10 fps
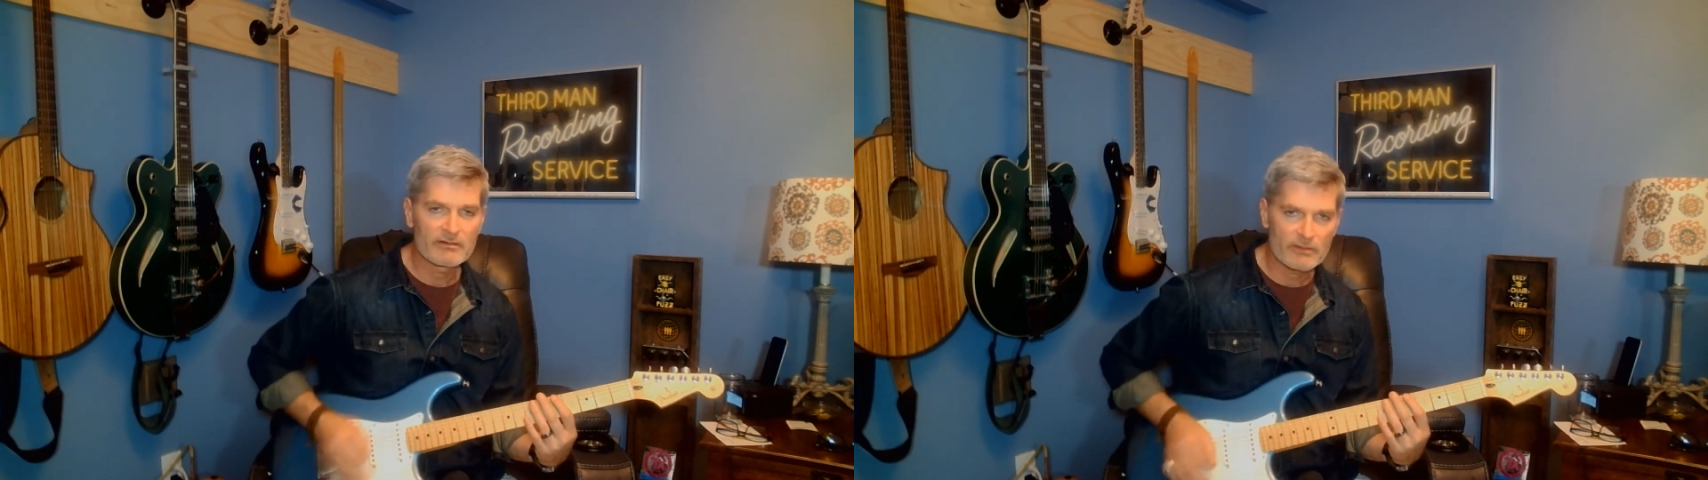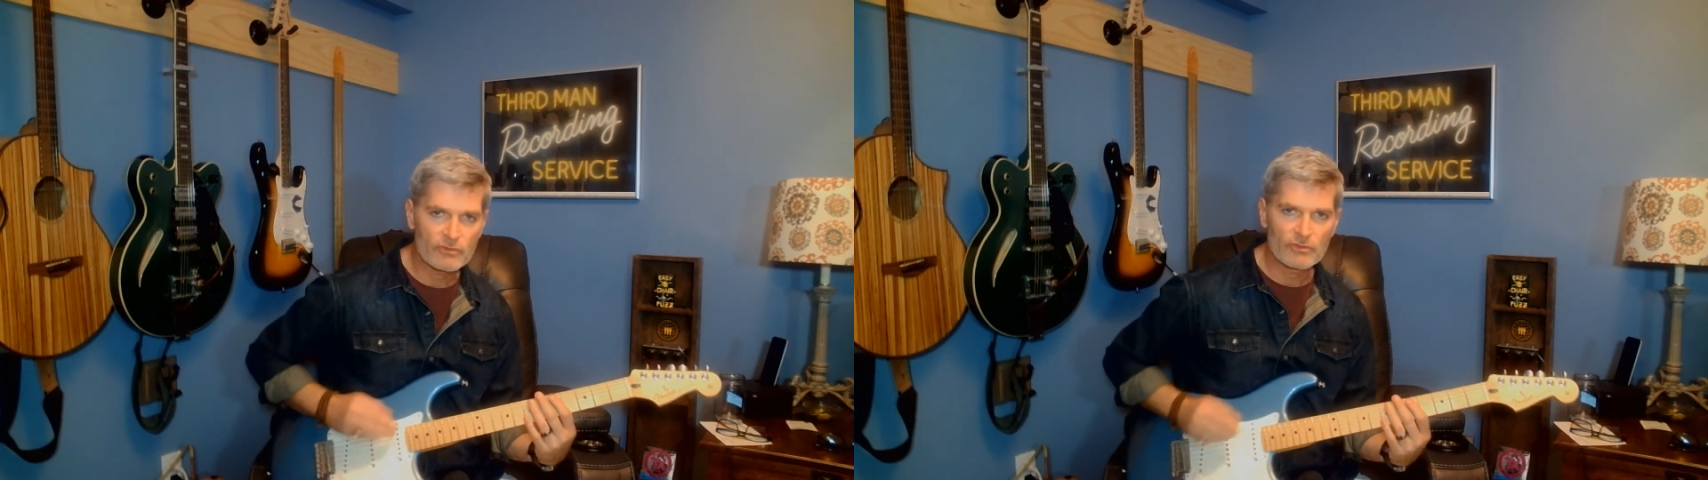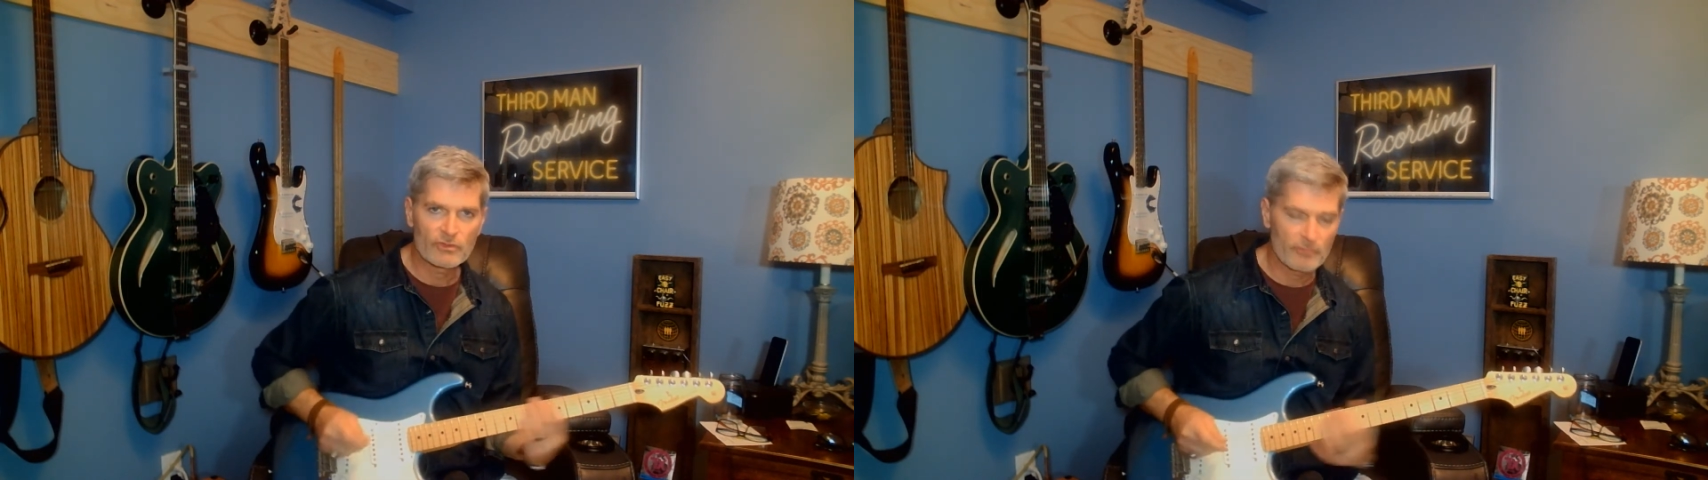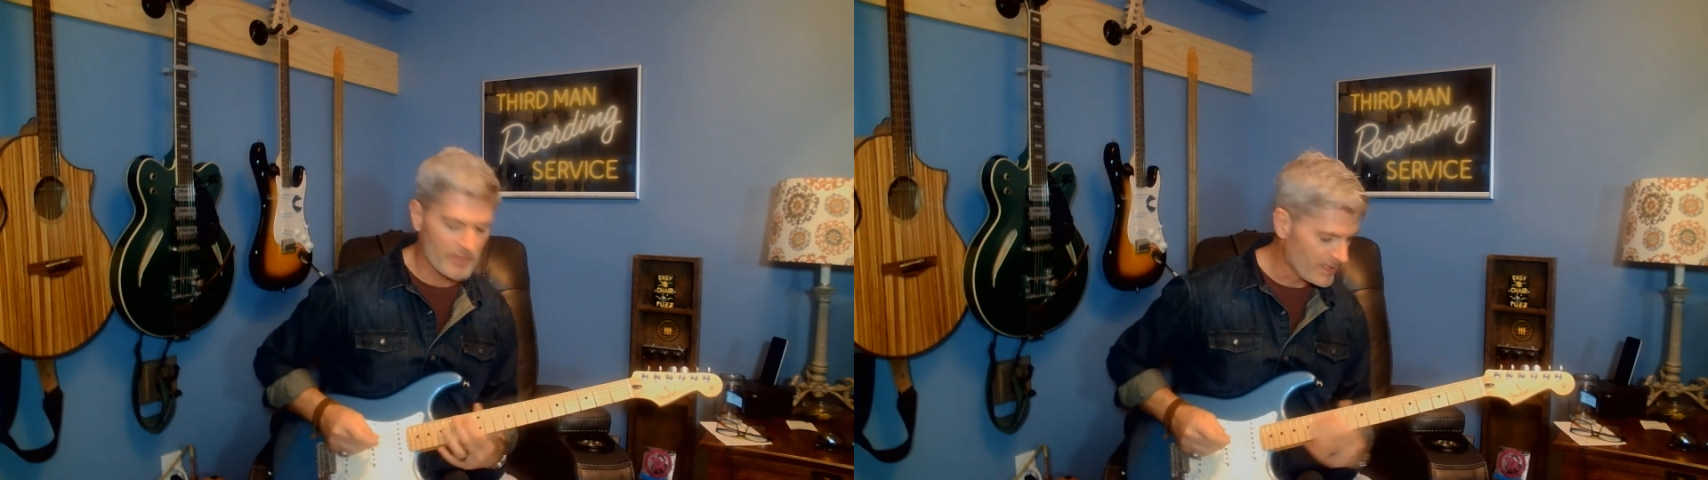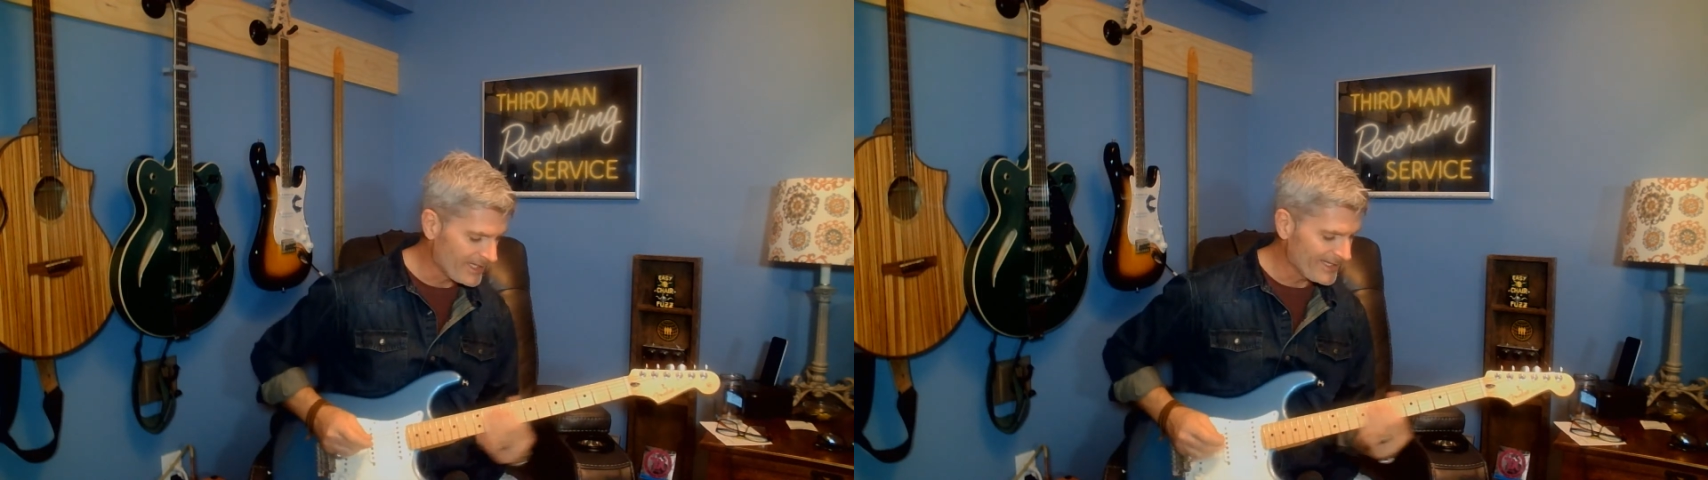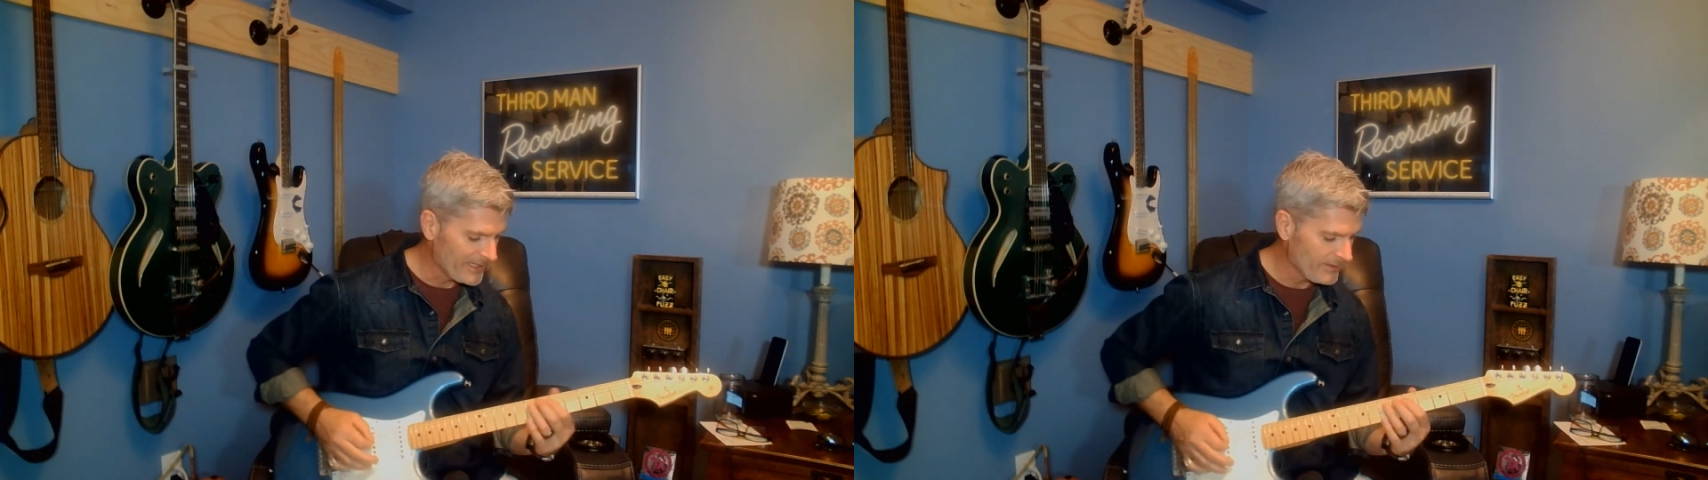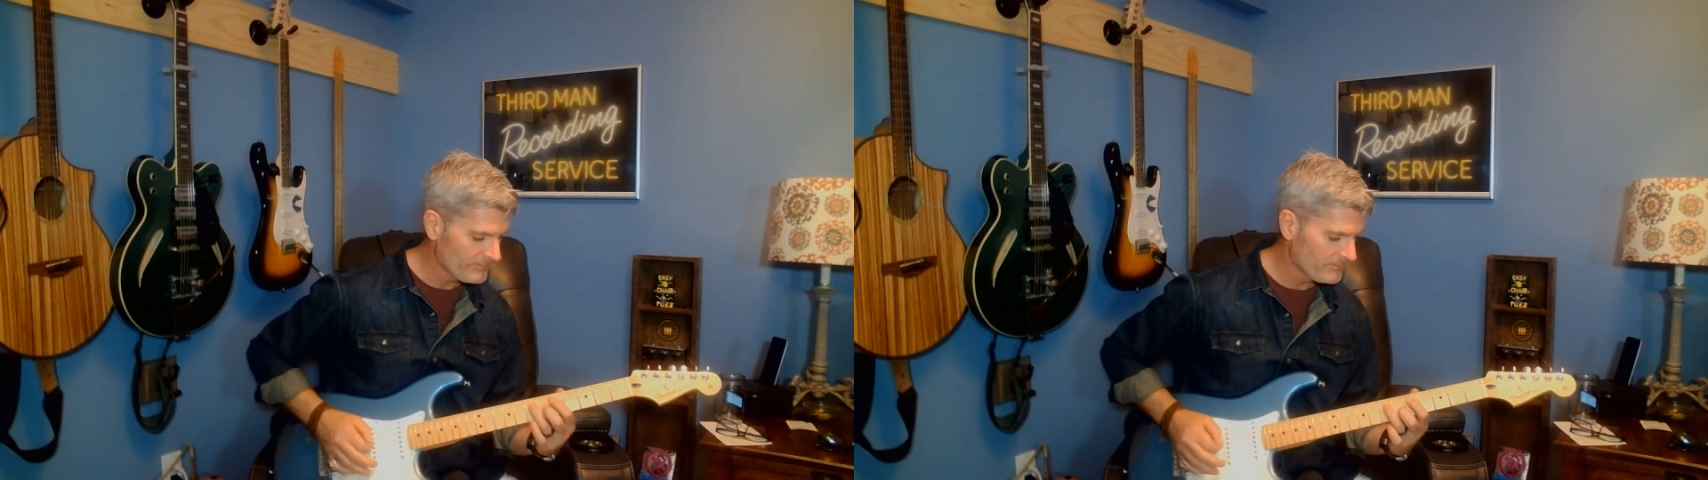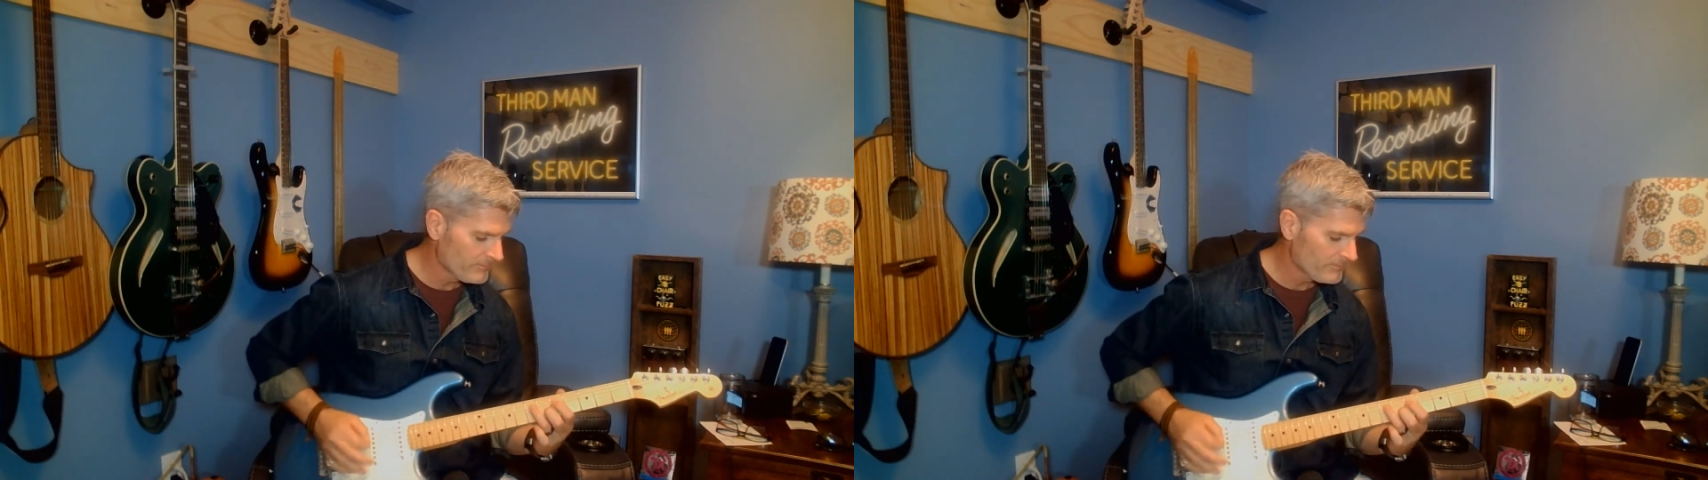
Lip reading: and do a little bit of clicking.